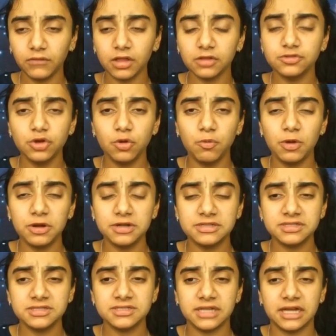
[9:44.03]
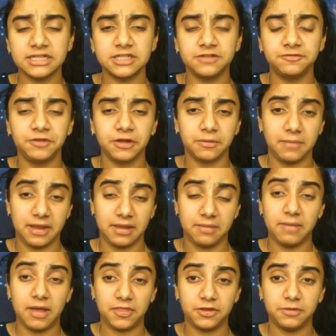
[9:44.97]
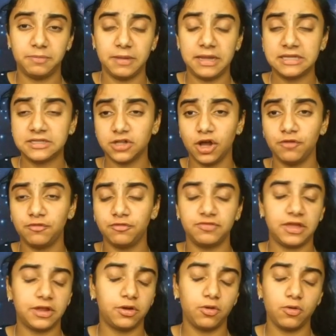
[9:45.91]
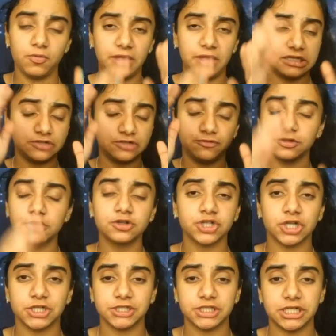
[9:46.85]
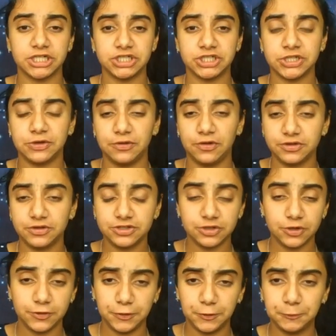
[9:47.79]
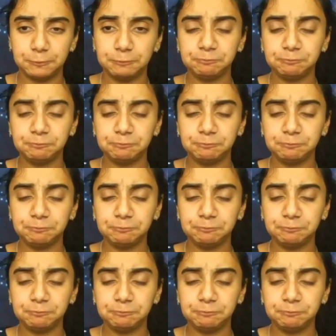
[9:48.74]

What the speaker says: So what is the scientific method based off of that flowchart that I showed you?